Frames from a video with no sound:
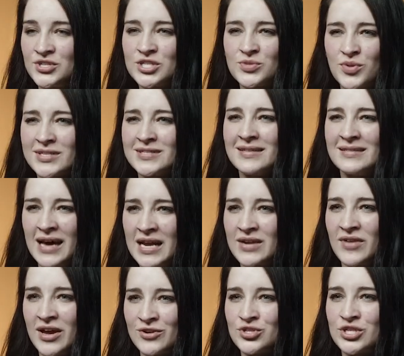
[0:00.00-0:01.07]
just brings a
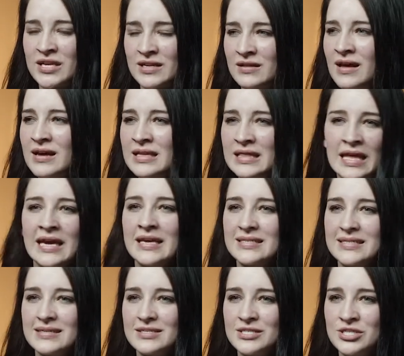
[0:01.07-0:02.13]
lot of energy and a lot of
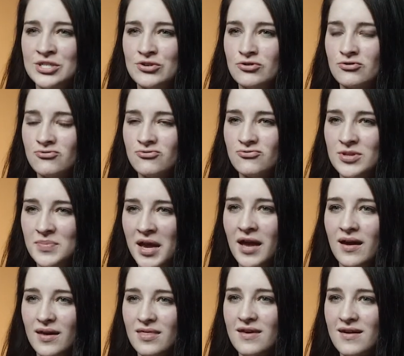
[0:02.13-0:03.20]
light to the
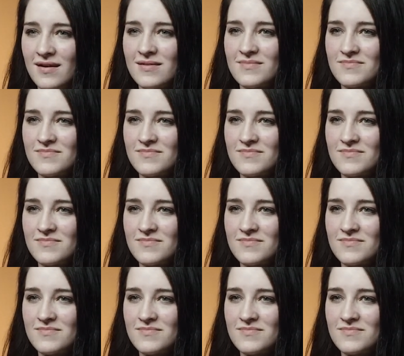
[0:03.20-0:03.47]
bank, I think.